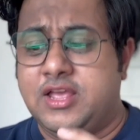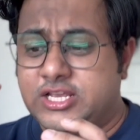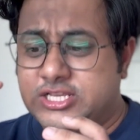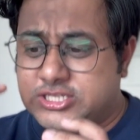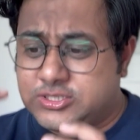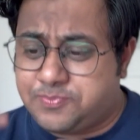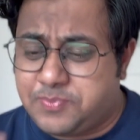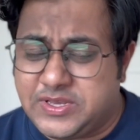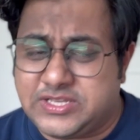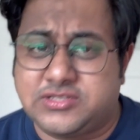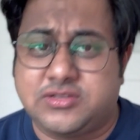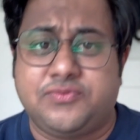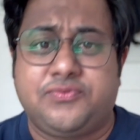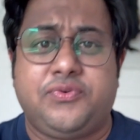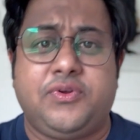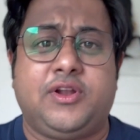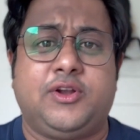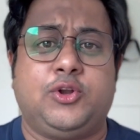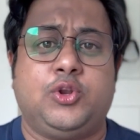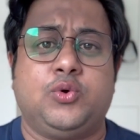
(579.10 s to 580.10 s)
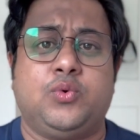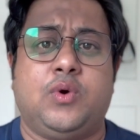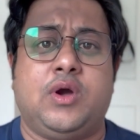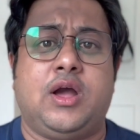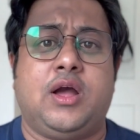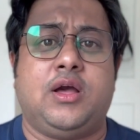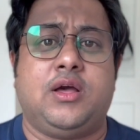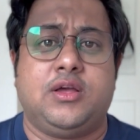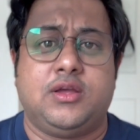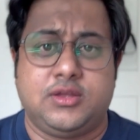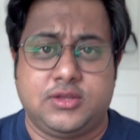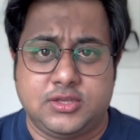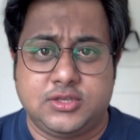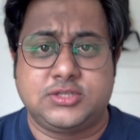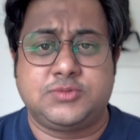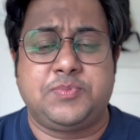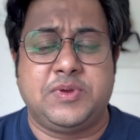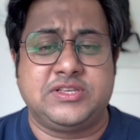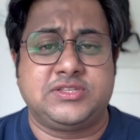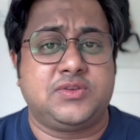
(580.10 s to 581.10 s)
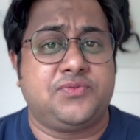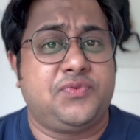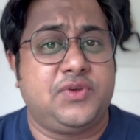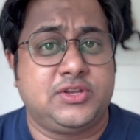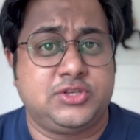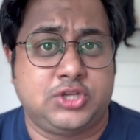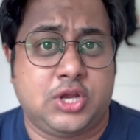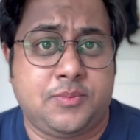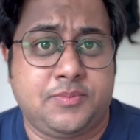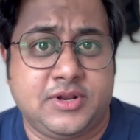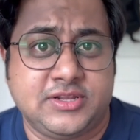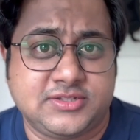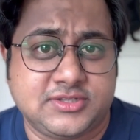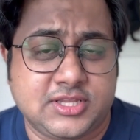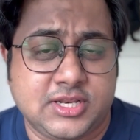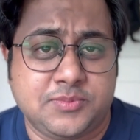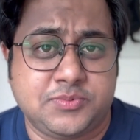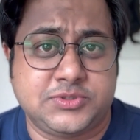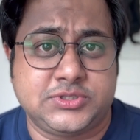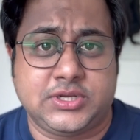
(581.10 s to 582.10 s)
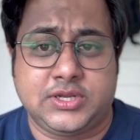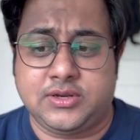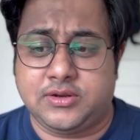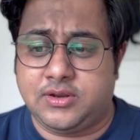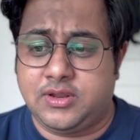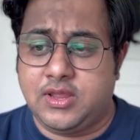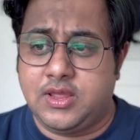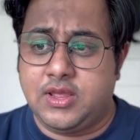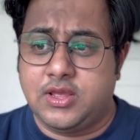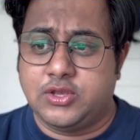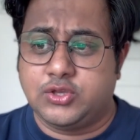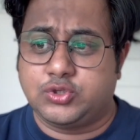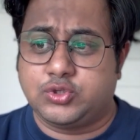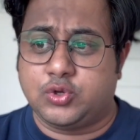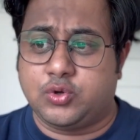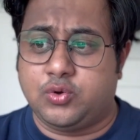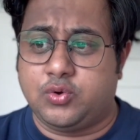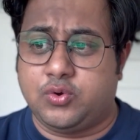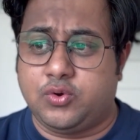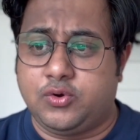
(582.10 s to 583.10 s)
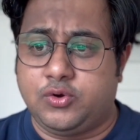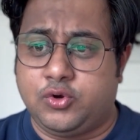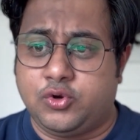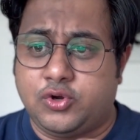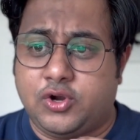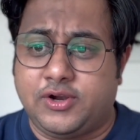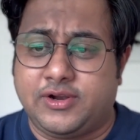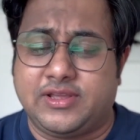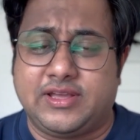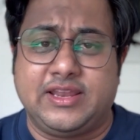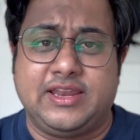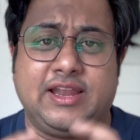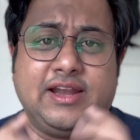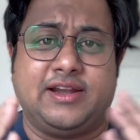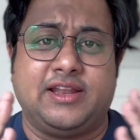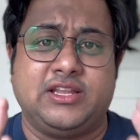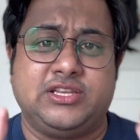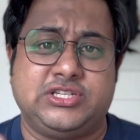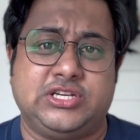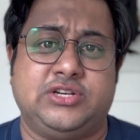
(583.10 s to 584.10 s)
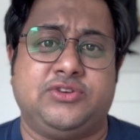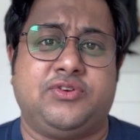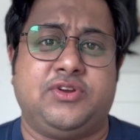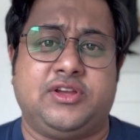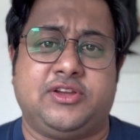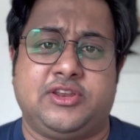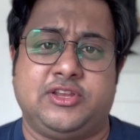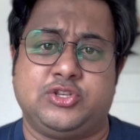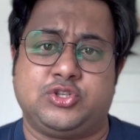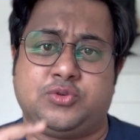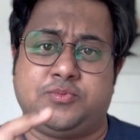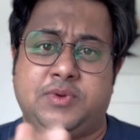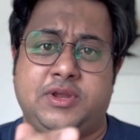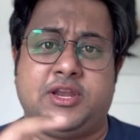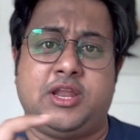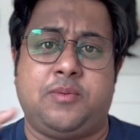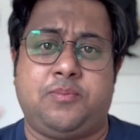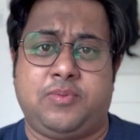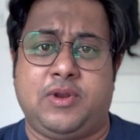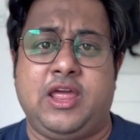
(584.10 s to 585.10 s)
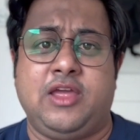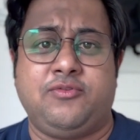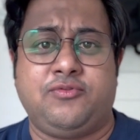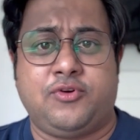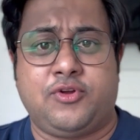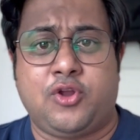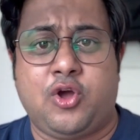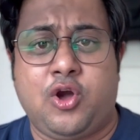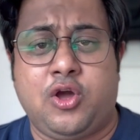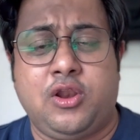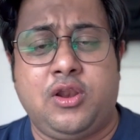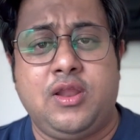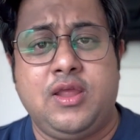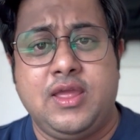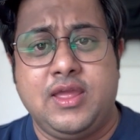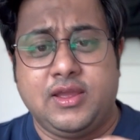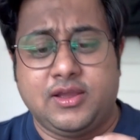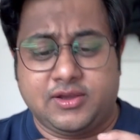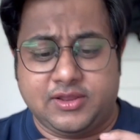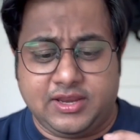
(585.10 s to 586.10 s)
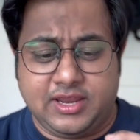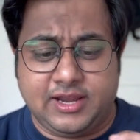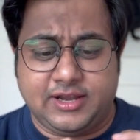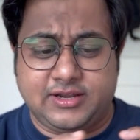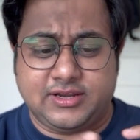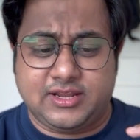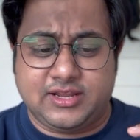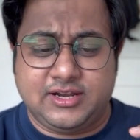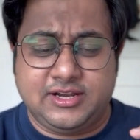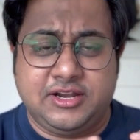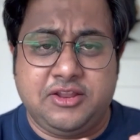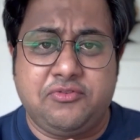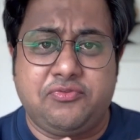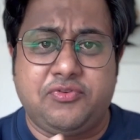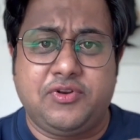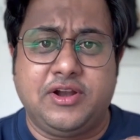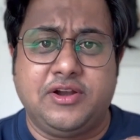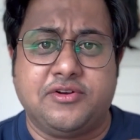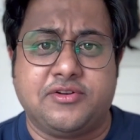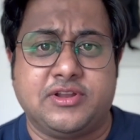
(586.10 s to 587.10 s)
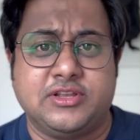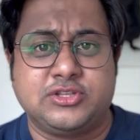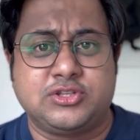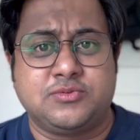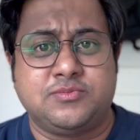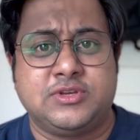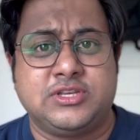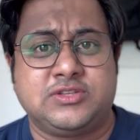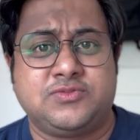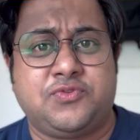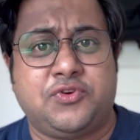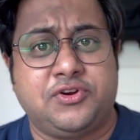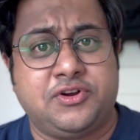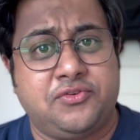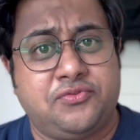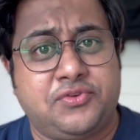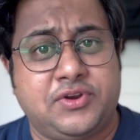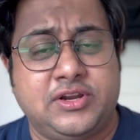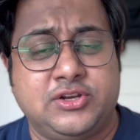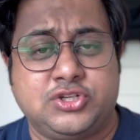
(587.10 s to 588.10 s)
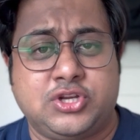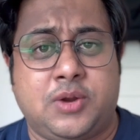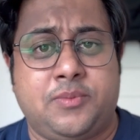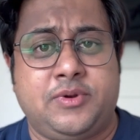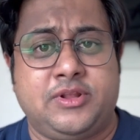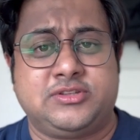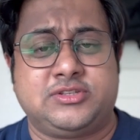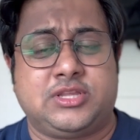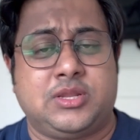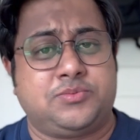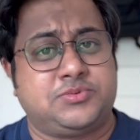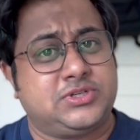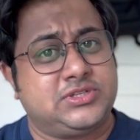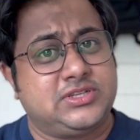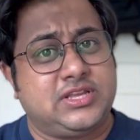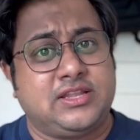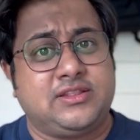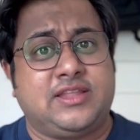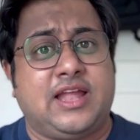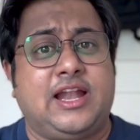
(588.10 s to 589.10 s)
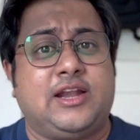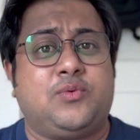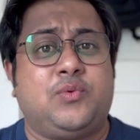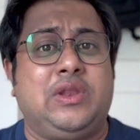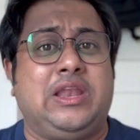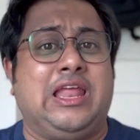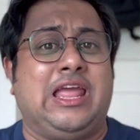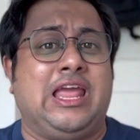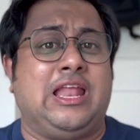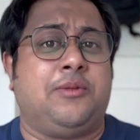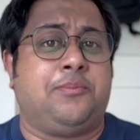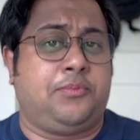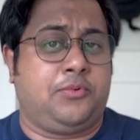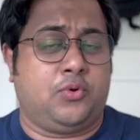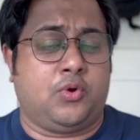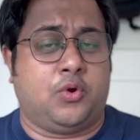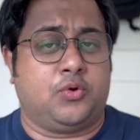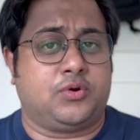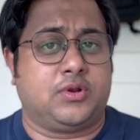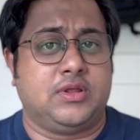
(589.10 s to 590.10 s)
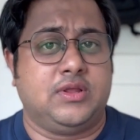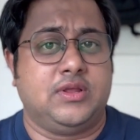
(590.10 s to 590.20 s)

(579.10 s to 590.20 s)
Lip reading: specific to a specific job description. So do not create a generic resume and apply for all. Create different resumes for different job descriptions, and that will help you out.